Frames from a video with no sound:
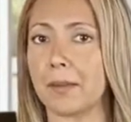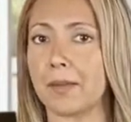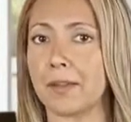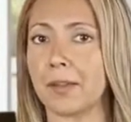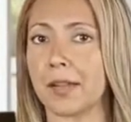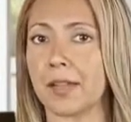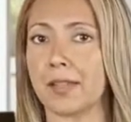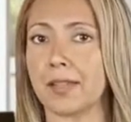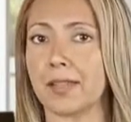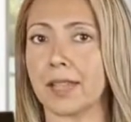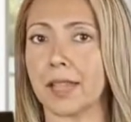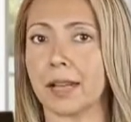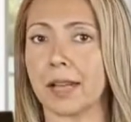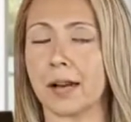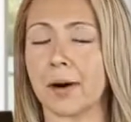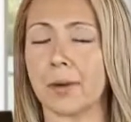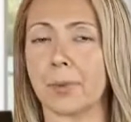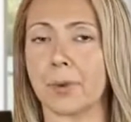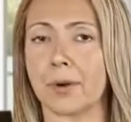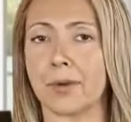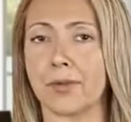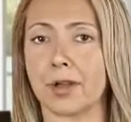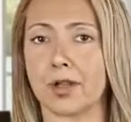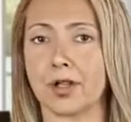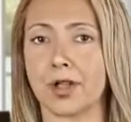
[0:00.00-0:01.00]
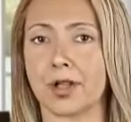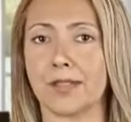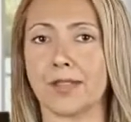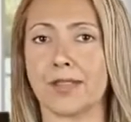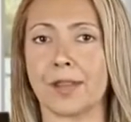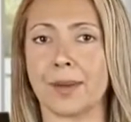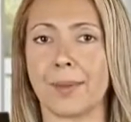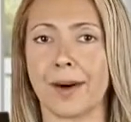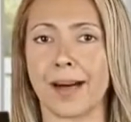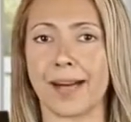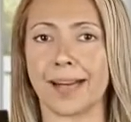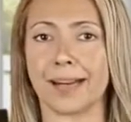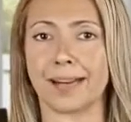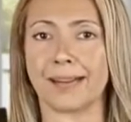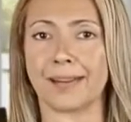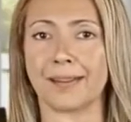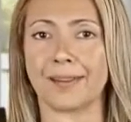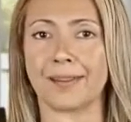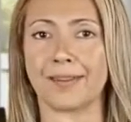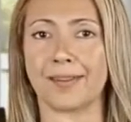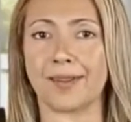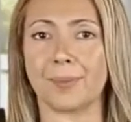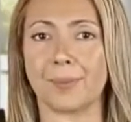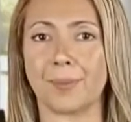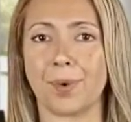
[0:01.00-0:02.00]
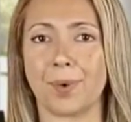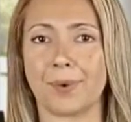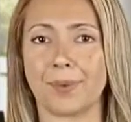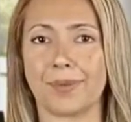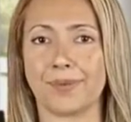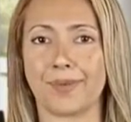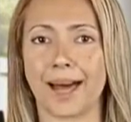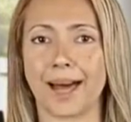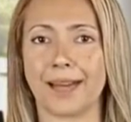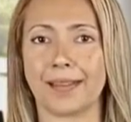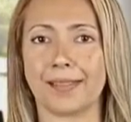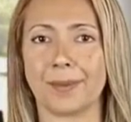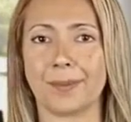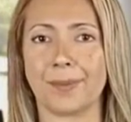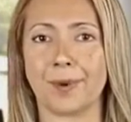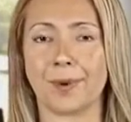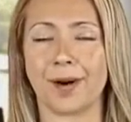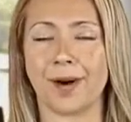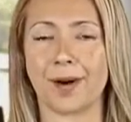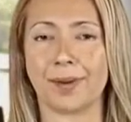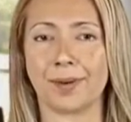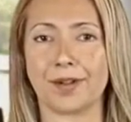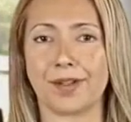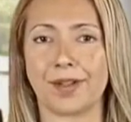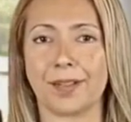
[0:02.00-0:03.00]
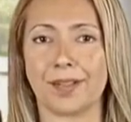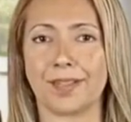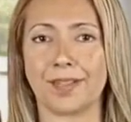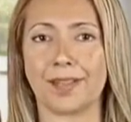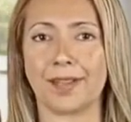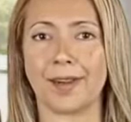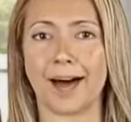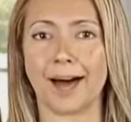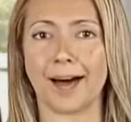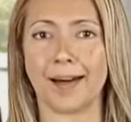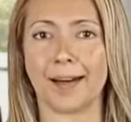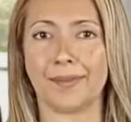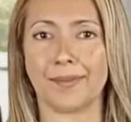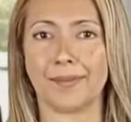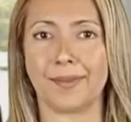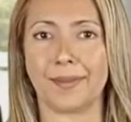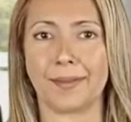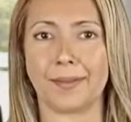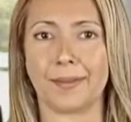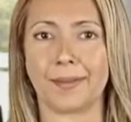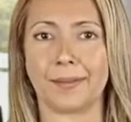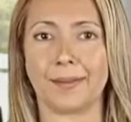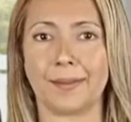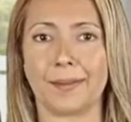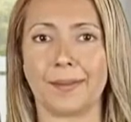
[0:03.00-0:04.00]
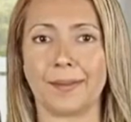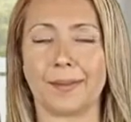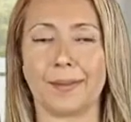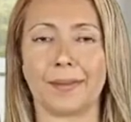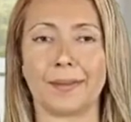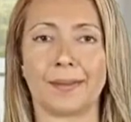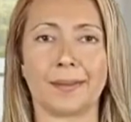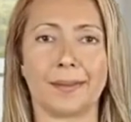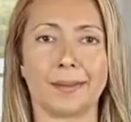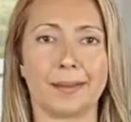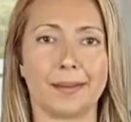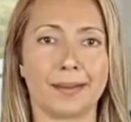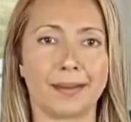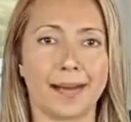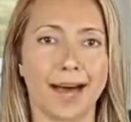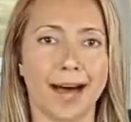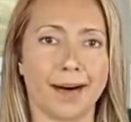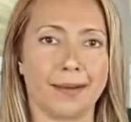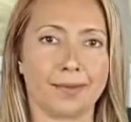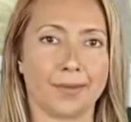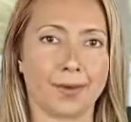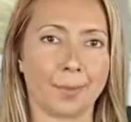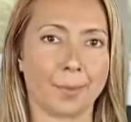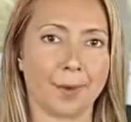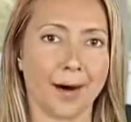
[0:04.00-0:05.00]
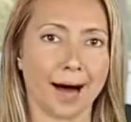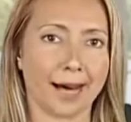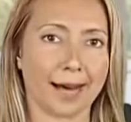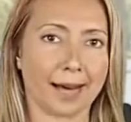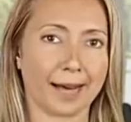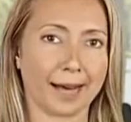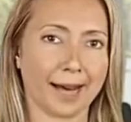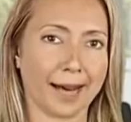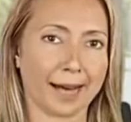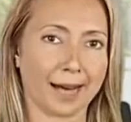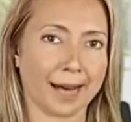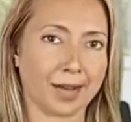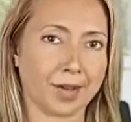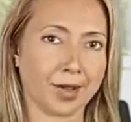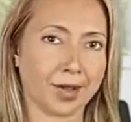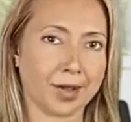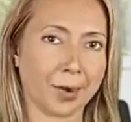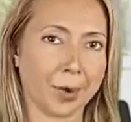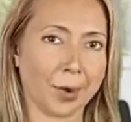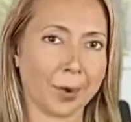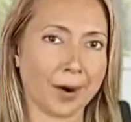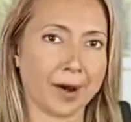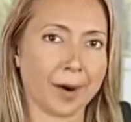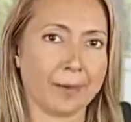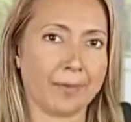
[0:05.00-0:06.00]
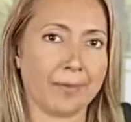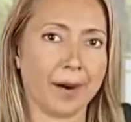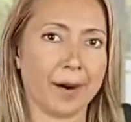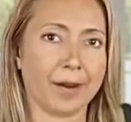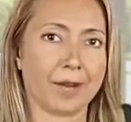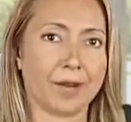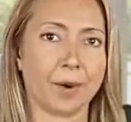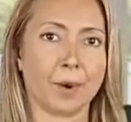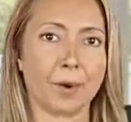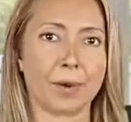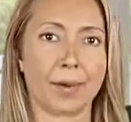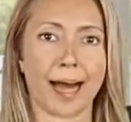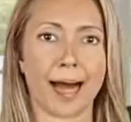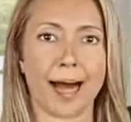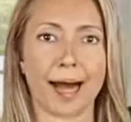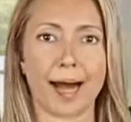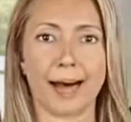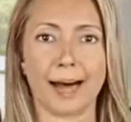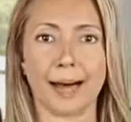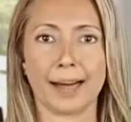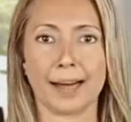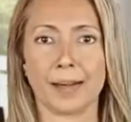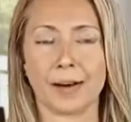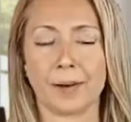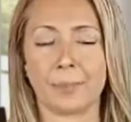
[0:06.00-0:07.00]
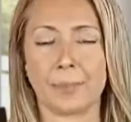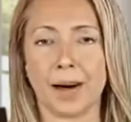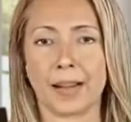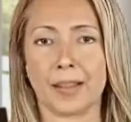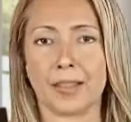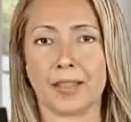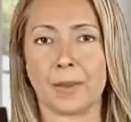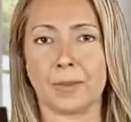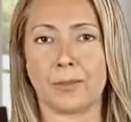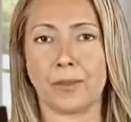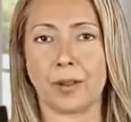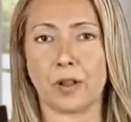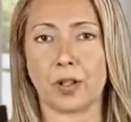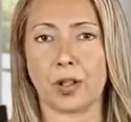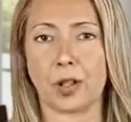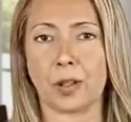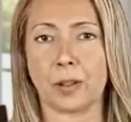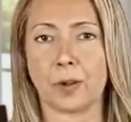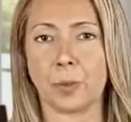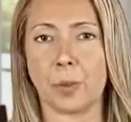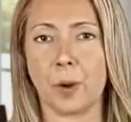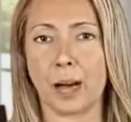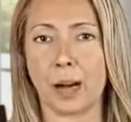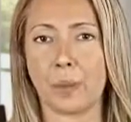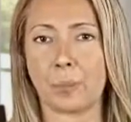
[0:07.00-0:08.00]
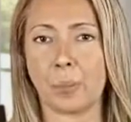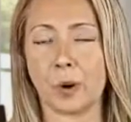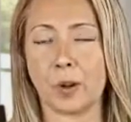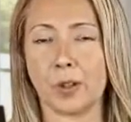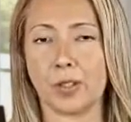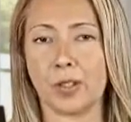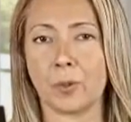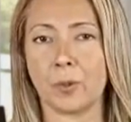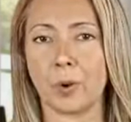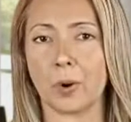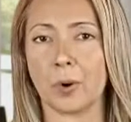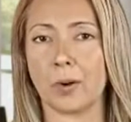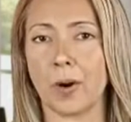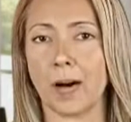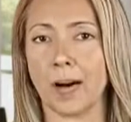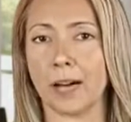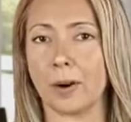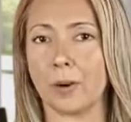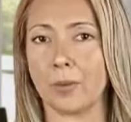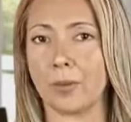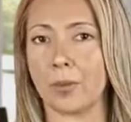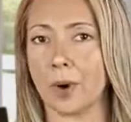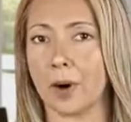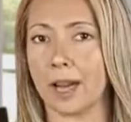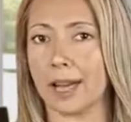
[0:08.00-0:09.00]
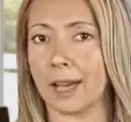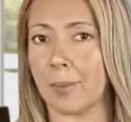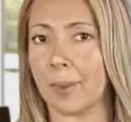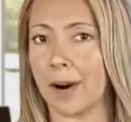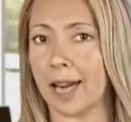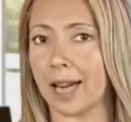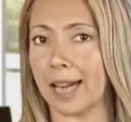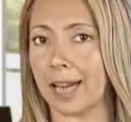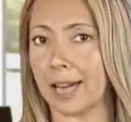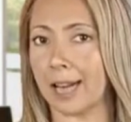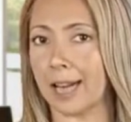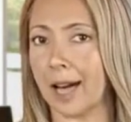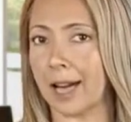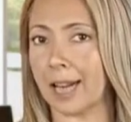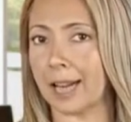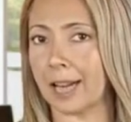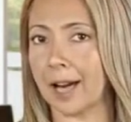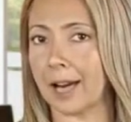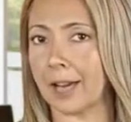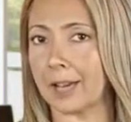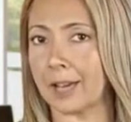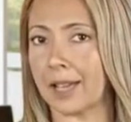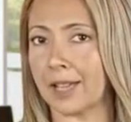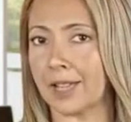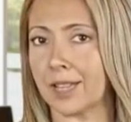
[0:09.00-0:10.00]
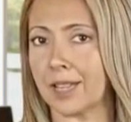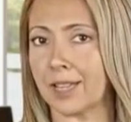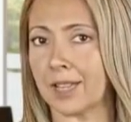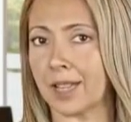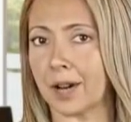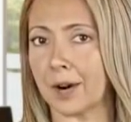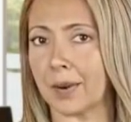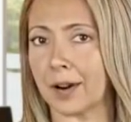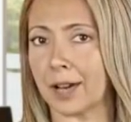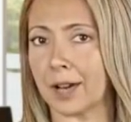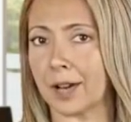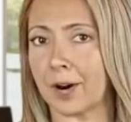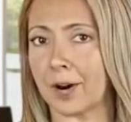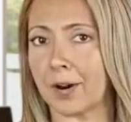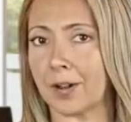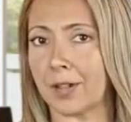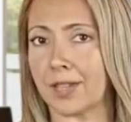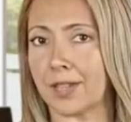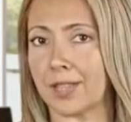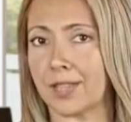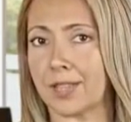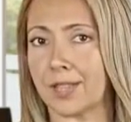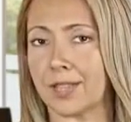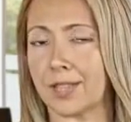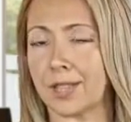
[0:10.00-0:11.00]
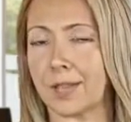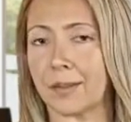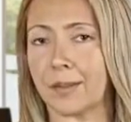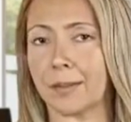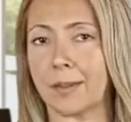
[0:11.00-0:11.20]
The sooner provisions are made, the more flexible options you have. Careful planning can ensure you fund your care in the most efficient way possible and avoid paying any unnecessary costs.